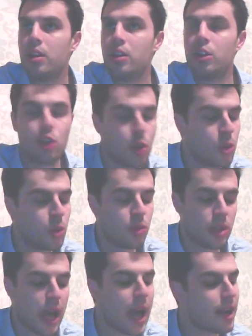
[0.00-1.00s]
the
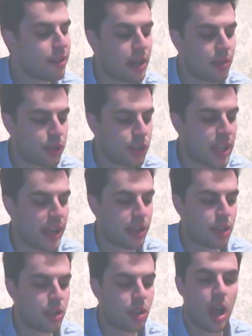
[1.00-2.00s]
tools at round
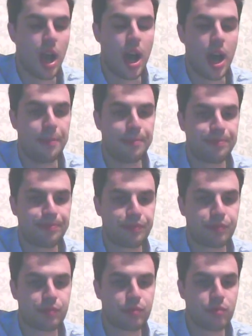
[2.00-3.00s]
6 to
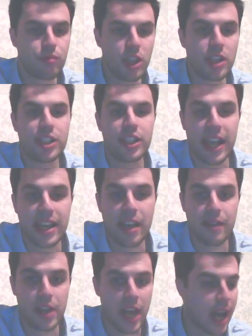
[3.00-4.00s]
get
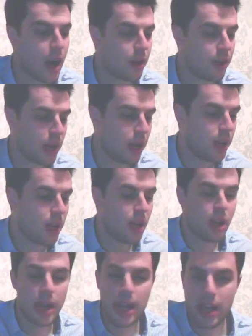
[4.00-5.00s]
David Haye out of there,
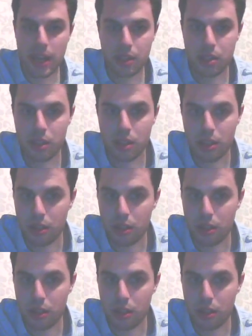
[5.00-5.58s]
it is